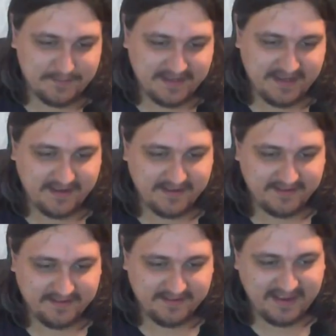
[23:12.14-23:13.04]
yeah,
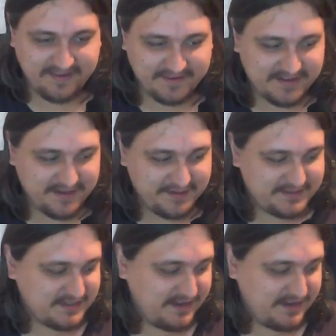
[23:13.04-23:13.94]
I have a ton
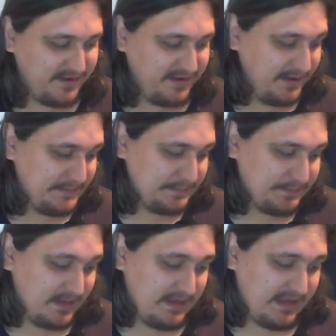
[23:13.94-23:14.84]
of stuff.
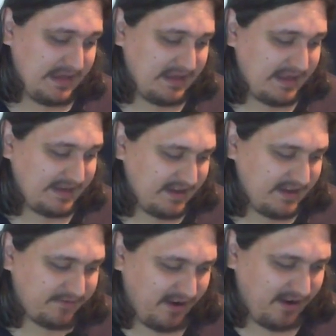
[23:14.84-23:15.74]
Yeah, like
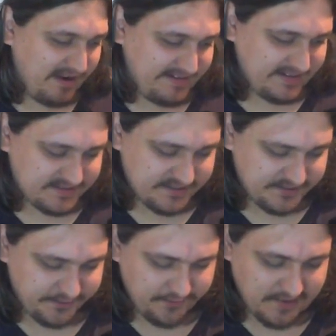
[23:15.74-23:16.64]
I've got ideas to
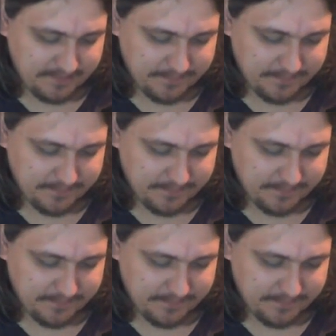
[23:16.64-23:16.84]
do